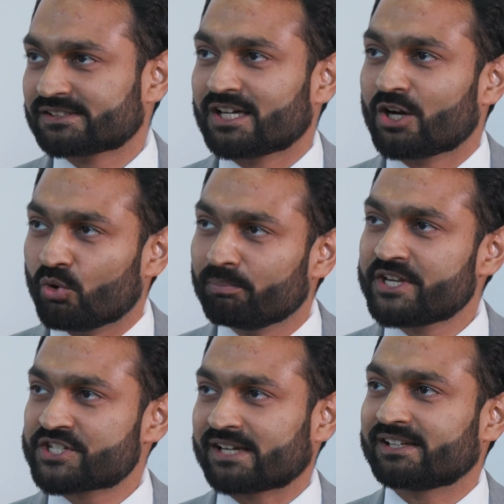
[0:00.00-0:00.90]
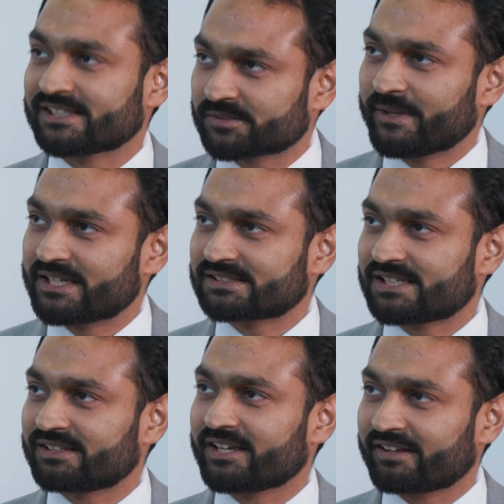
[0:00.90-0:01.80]
is an omni-channel experience
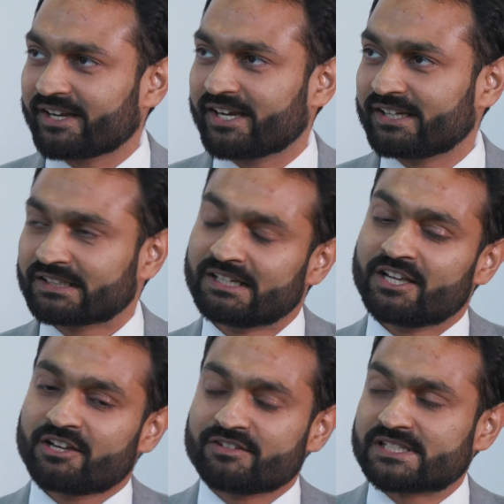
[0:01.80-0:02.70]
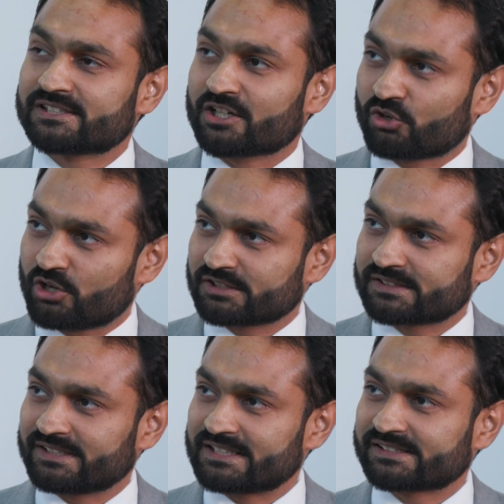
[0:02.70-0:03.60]
that they create, which is
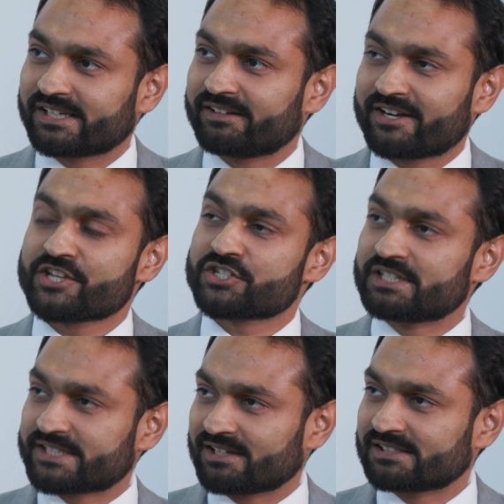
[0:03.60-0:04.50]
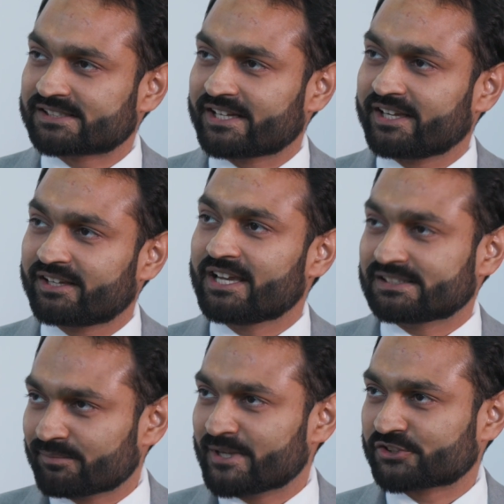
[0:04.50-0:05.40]
across, let's say, traditional channels like
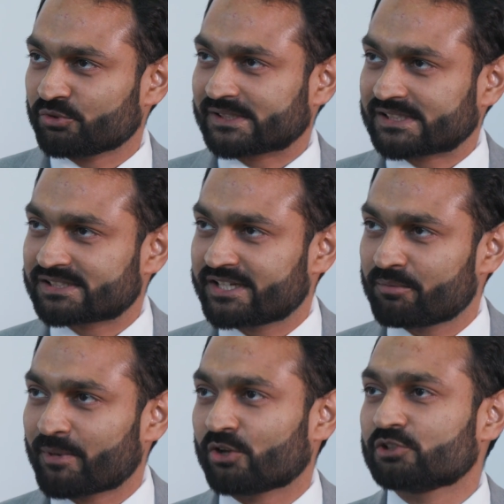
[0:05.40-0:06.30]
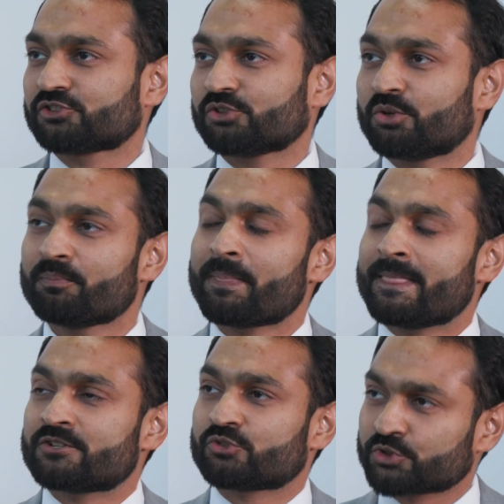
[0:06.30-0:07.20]
SMS, USSD, but also
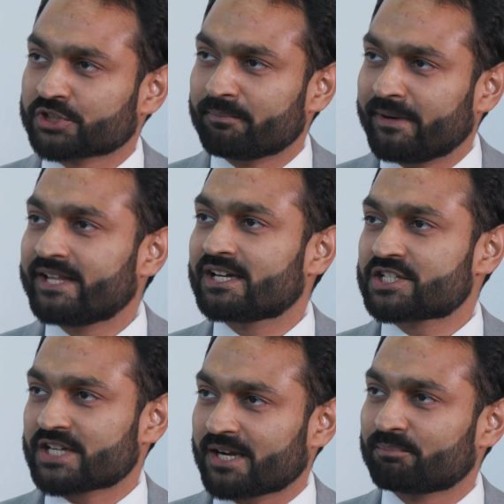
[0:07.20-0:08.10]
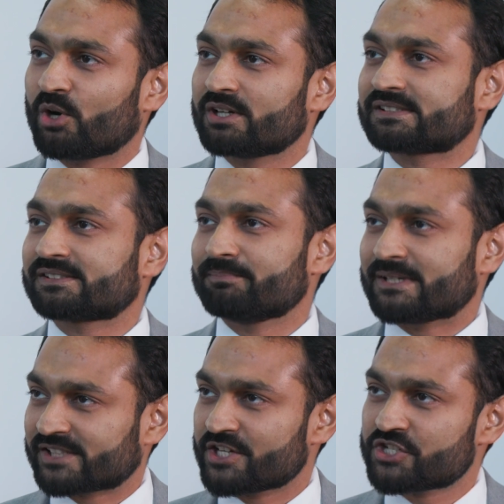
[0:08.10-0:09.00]
social media, chatbots,
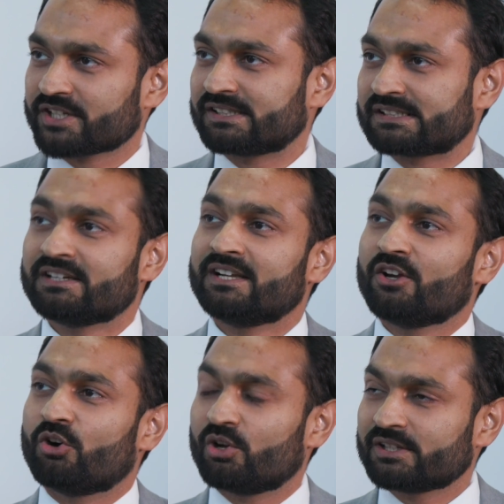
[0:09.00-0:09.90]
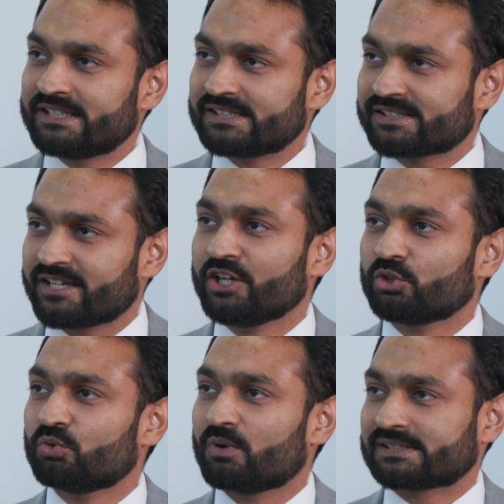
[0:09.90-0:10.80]
messenger, all these
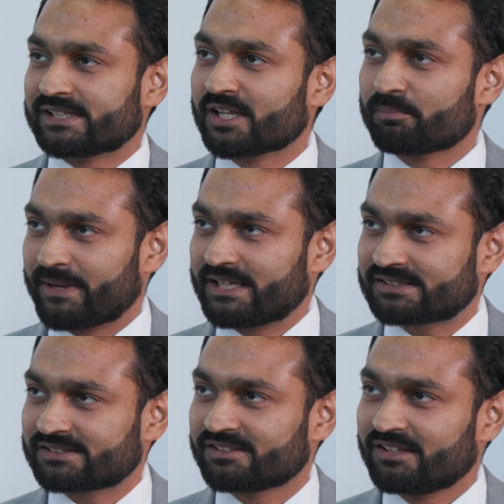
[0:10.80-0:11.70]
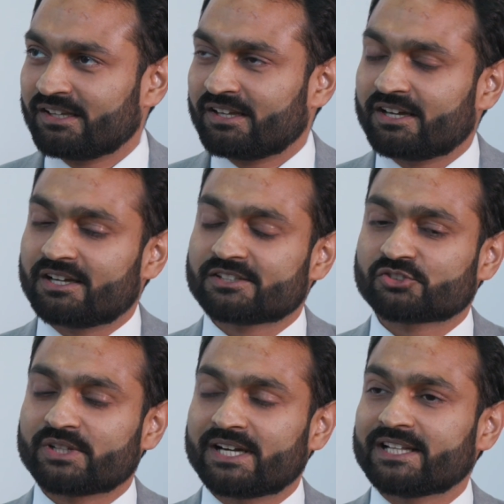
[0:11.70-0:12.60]
into a single place
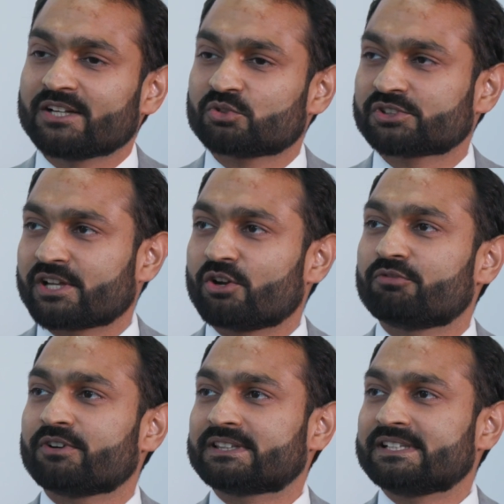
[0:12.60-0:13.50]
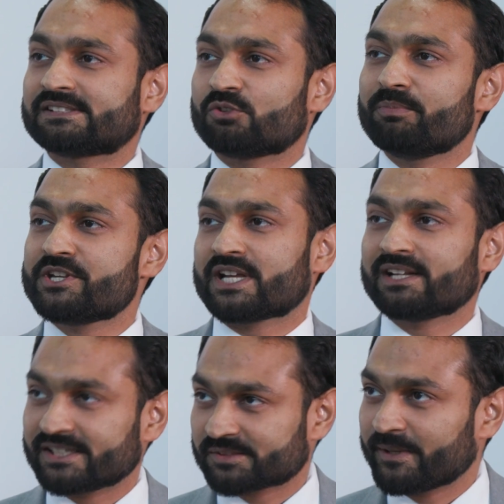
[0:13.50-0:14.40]
so that telcos can offer this
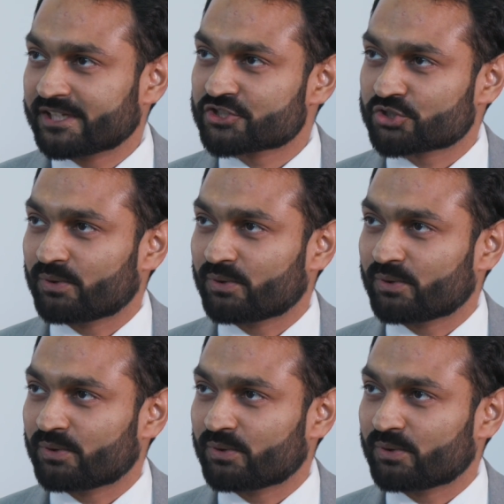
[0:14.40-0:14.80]
omni-channel experience